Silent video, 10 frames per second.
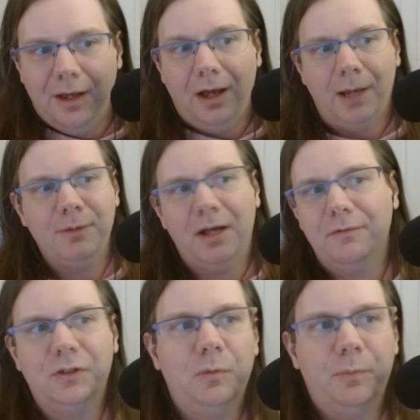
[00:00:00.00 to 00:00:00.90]
I'm not
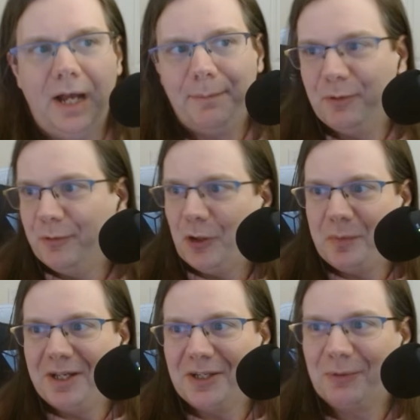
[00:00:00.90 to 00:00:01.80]
super happy with
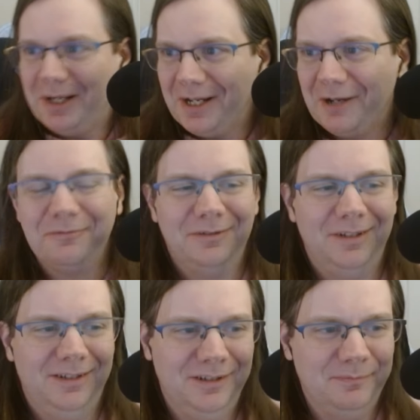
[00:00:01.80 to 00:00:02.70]
OBS right now
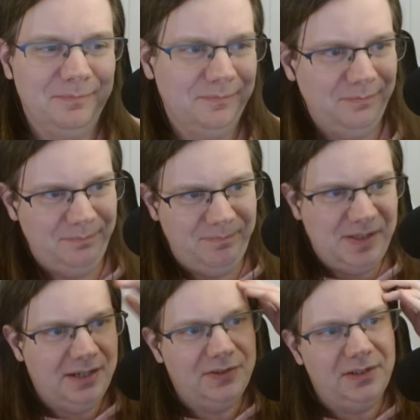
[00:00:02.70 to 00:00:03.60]

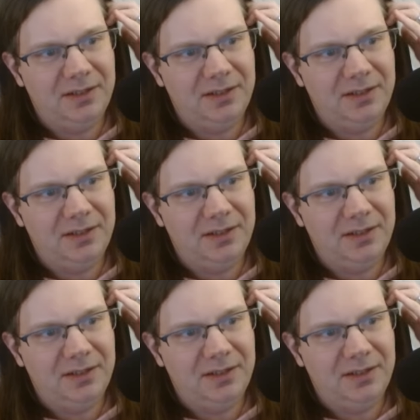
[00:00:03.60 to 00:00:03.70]
because it